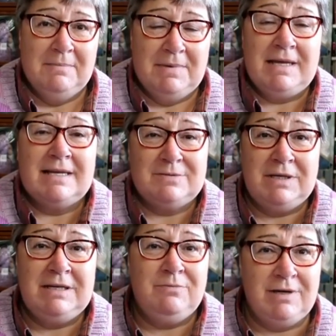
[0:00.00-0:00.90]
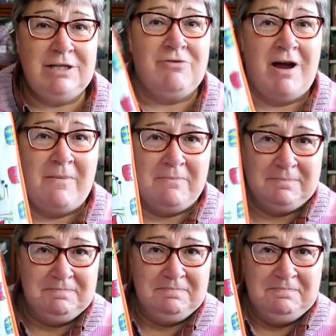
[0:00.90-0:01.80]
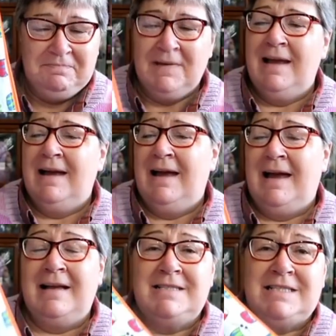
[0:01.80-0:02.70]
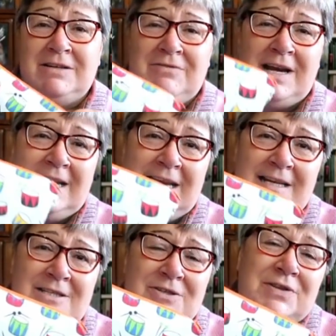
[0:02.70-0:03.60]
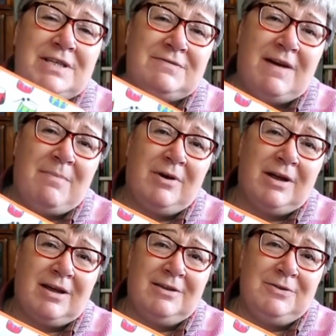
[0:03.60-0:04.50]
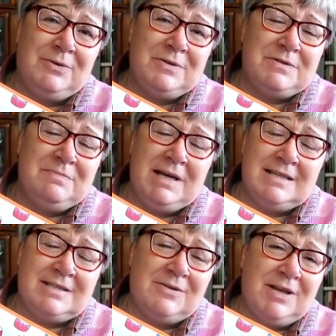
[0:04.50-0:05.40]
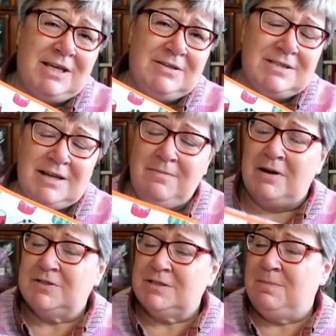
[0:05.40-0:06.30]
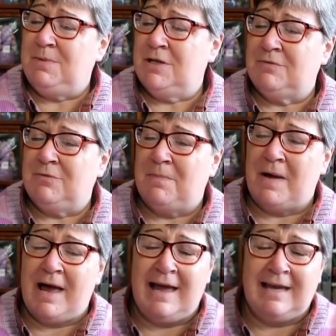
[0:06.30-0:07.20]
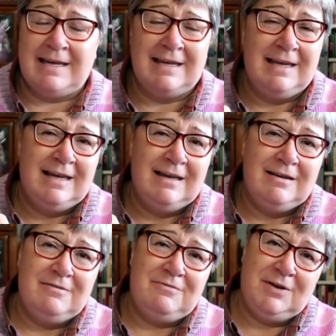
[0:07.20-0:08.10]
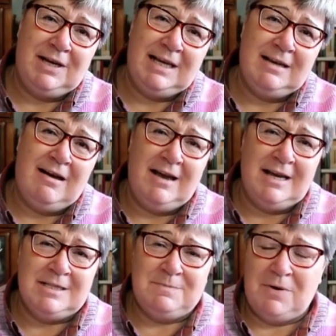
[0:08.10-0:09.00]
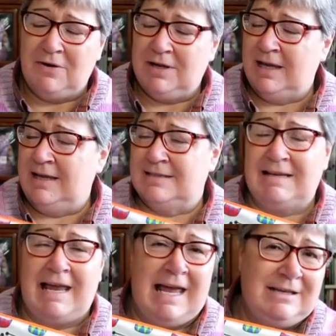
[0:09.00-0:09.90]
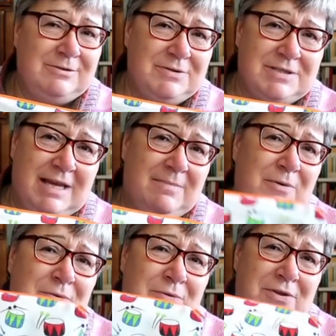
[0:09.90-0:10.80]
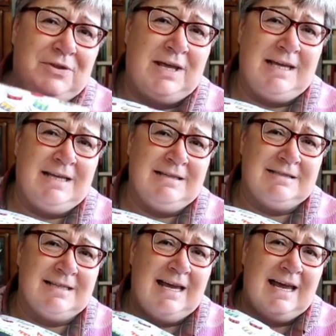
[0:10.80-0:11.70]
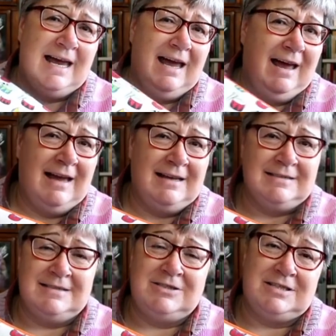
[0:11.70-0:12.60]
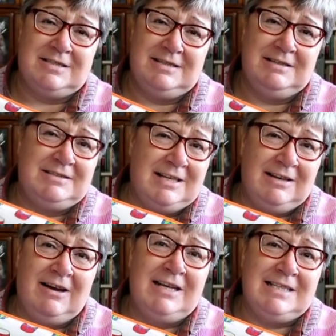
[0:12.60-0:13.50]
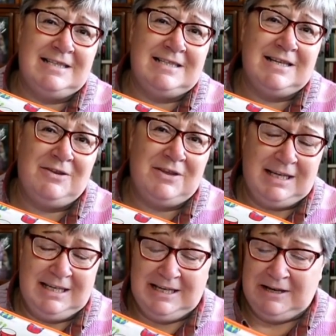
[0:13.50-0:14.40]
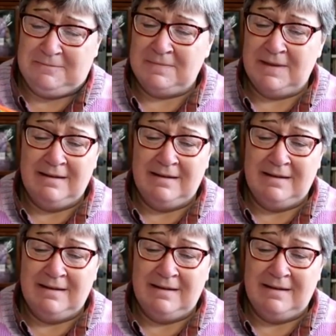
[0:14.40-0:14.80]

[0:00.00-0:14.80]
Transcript: but yes, we we drum. And so Raylene saw this fabric and thought of me. So thank you so much. It's a beautiful bag, fully lined, pockets, handle, zip, all the things. And just delighted. So thank you.